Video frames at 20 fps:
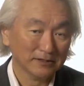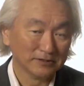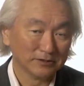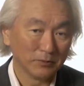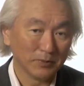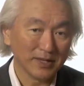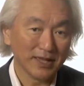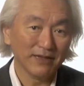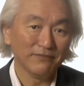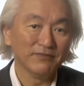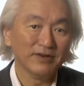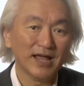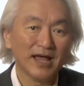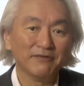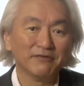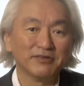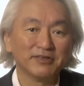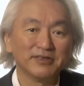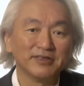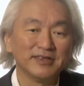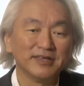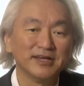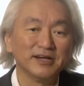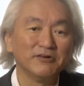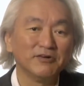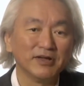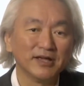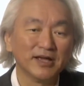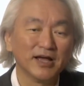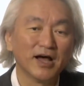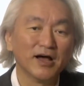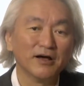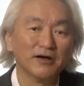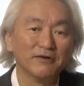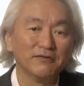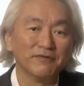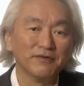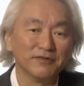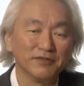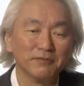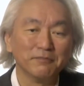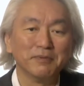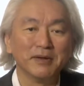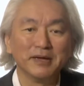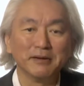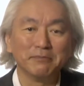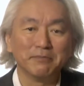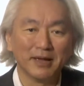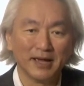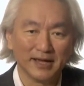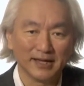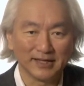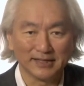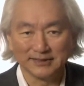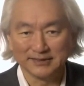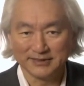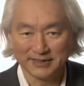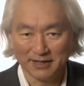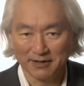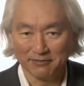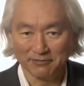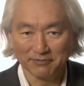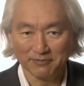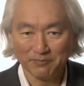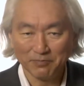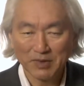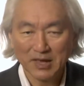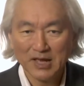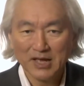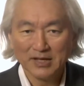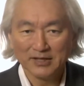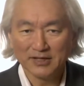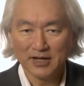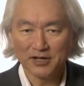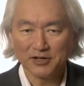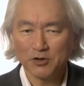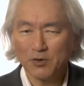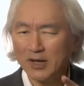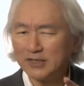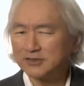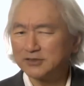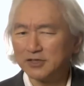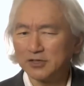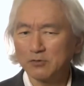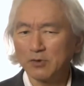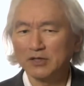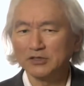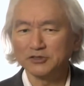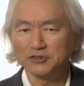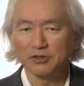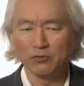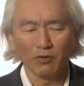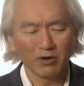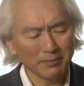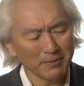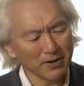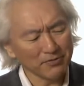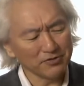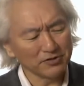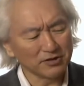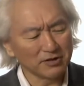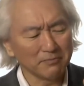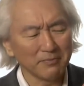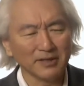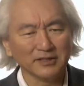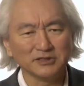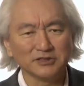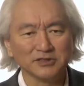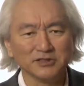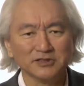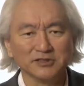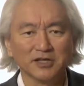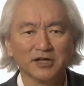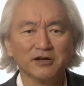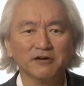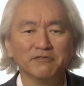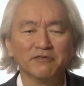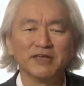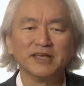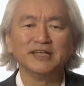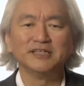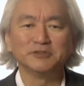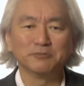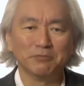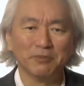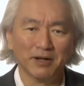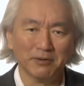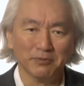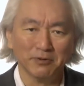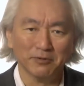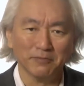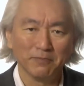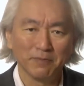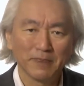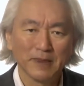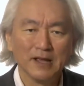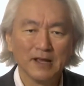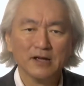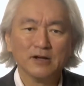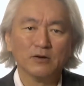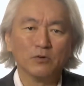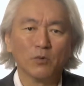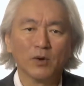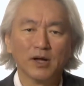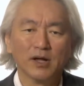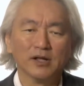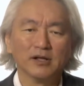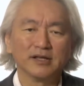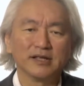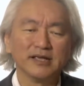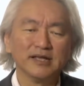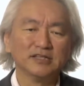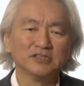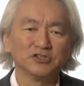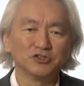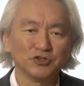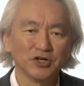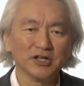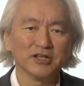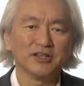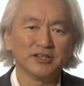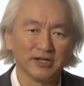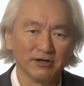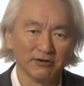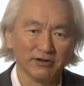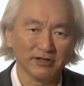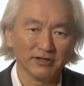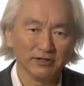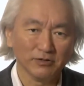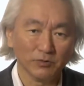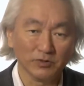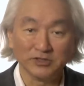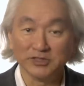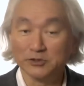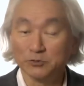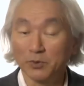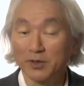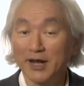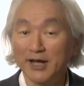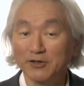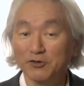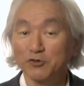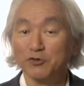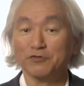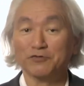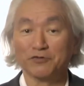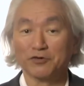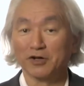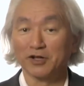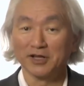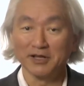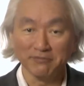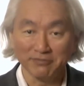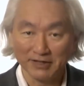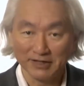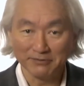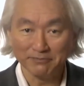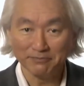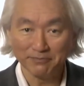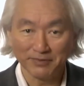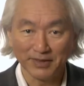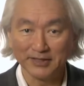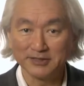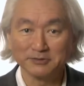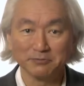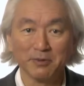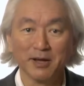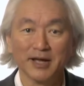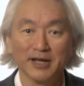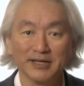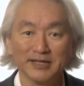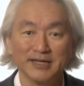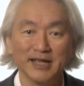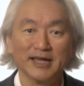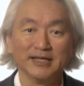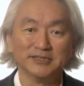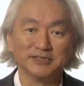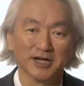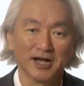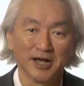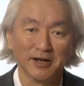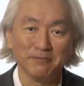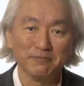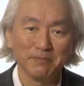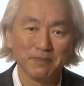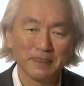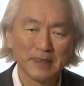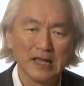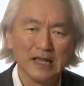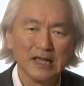So we even have a theory of the Big Bang itself. Now you ask a question, what about the dimensions of each bubble? Well, in string theory, which is what I do for a living, that's my day job,